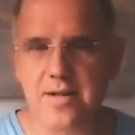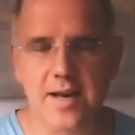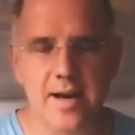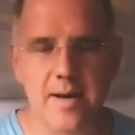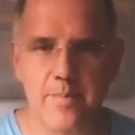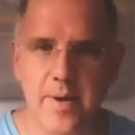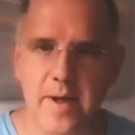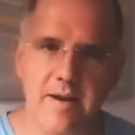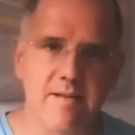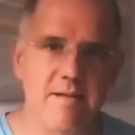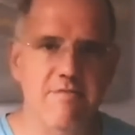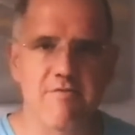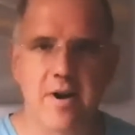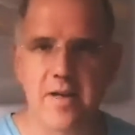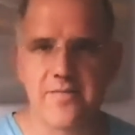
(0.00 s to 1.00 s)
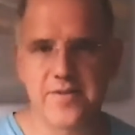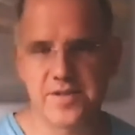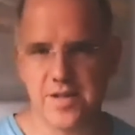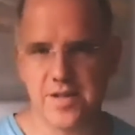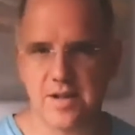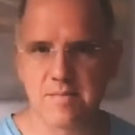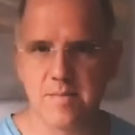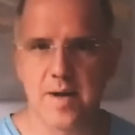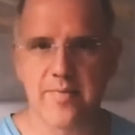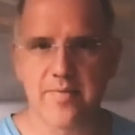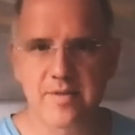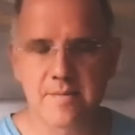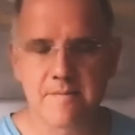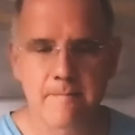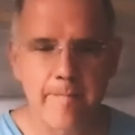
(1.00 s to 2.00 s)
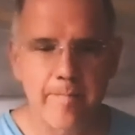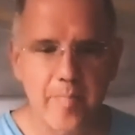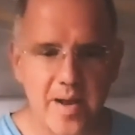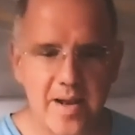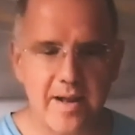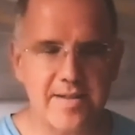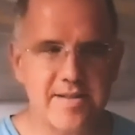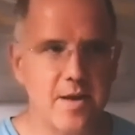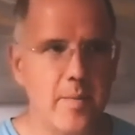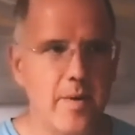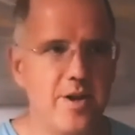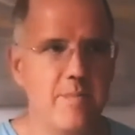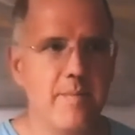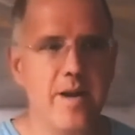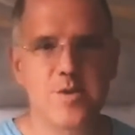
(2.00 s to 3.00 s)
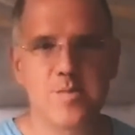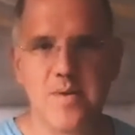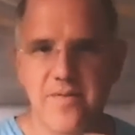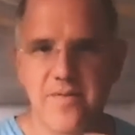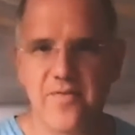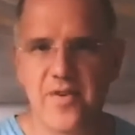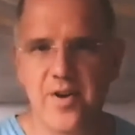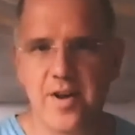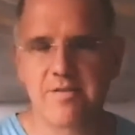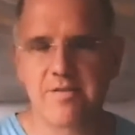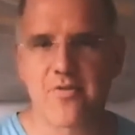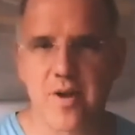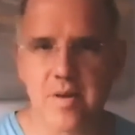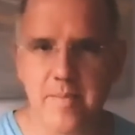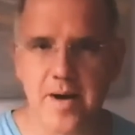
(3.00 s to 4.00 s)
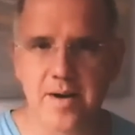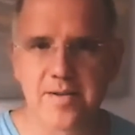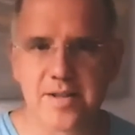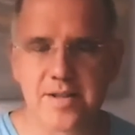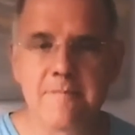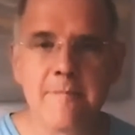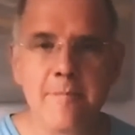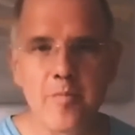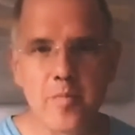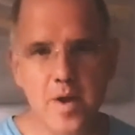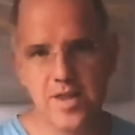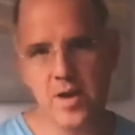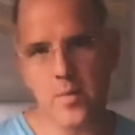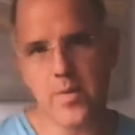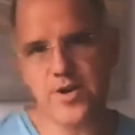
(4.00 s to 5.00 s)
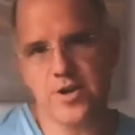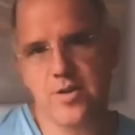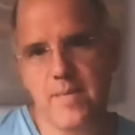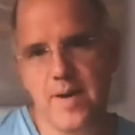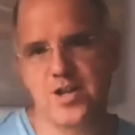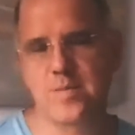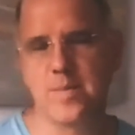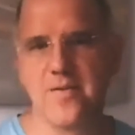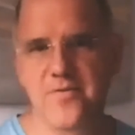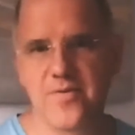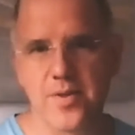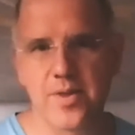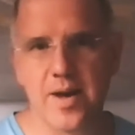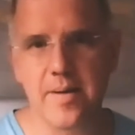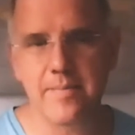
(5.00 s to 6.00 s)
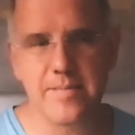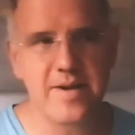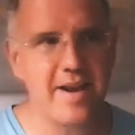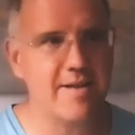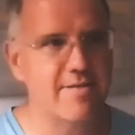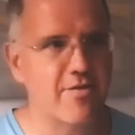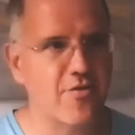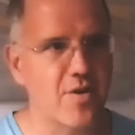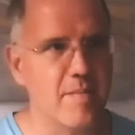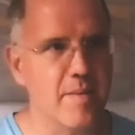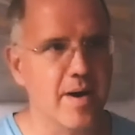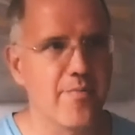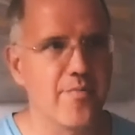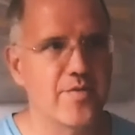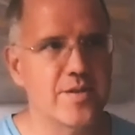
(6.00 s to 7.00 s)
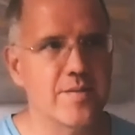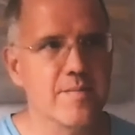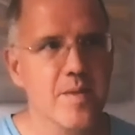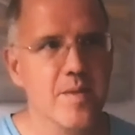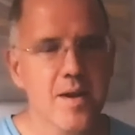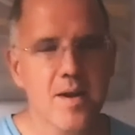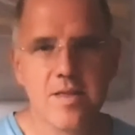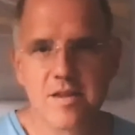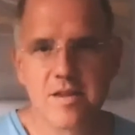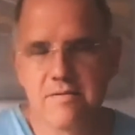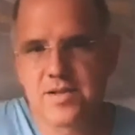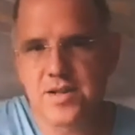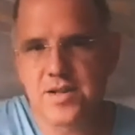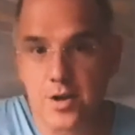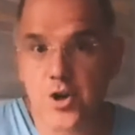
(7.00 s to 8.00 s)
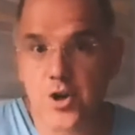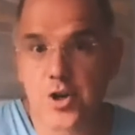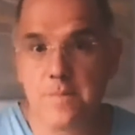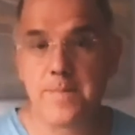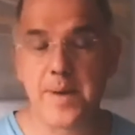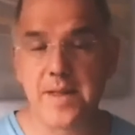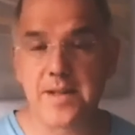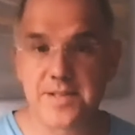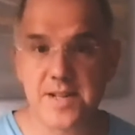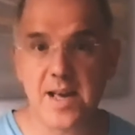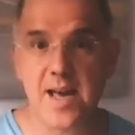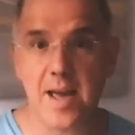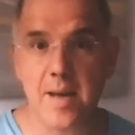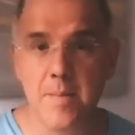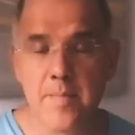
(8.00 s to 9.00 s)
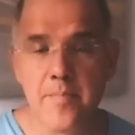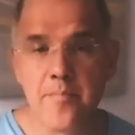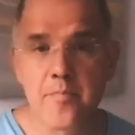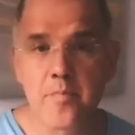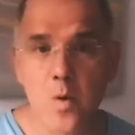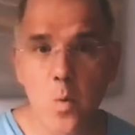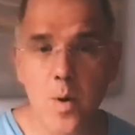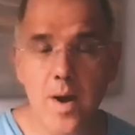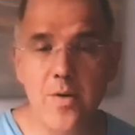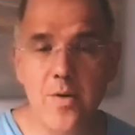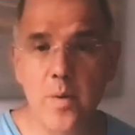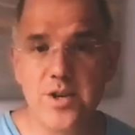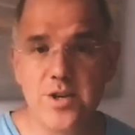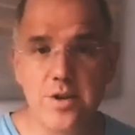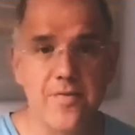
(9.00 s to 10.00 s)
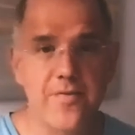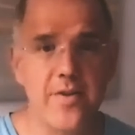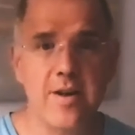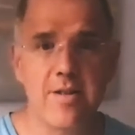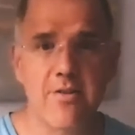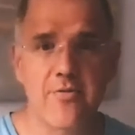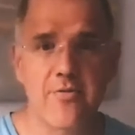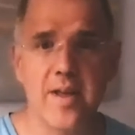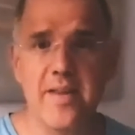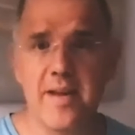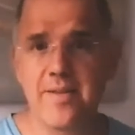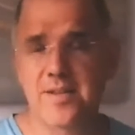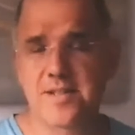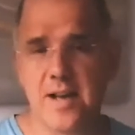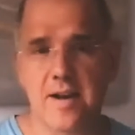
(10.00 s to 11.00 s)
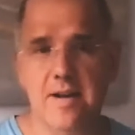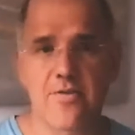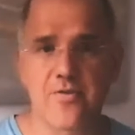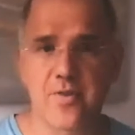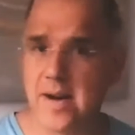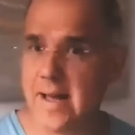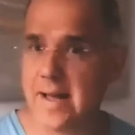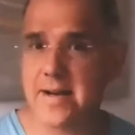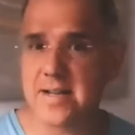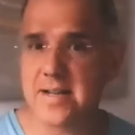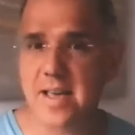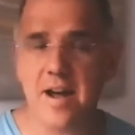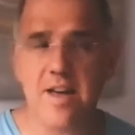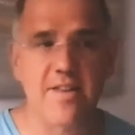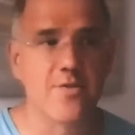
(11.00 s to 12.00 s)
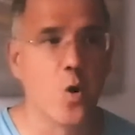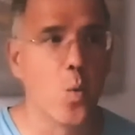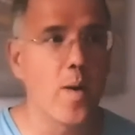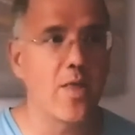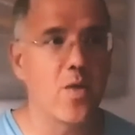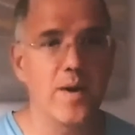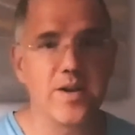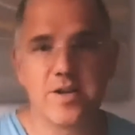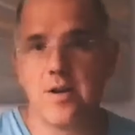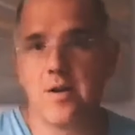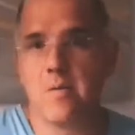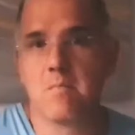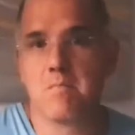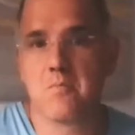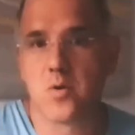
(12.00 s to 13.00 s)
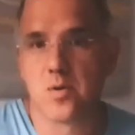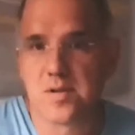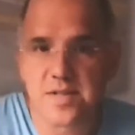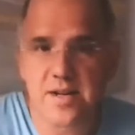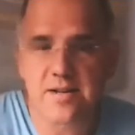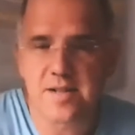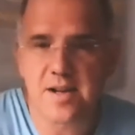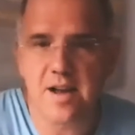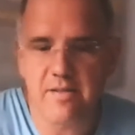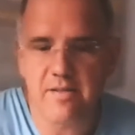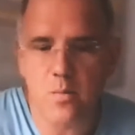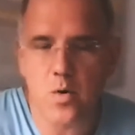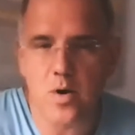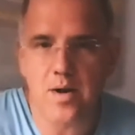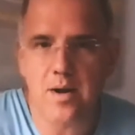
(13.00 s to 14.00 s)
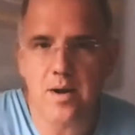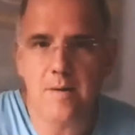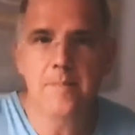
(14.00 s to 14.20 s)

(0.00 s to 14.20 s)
campaign that's running for 6 months. Let's say we do measurement for the first 3 months, and then we do the measurement for the next 3 months. The result should be the same, whether we do the first 3, then the second 3 and add it together, or whether we do all 6 together in one go.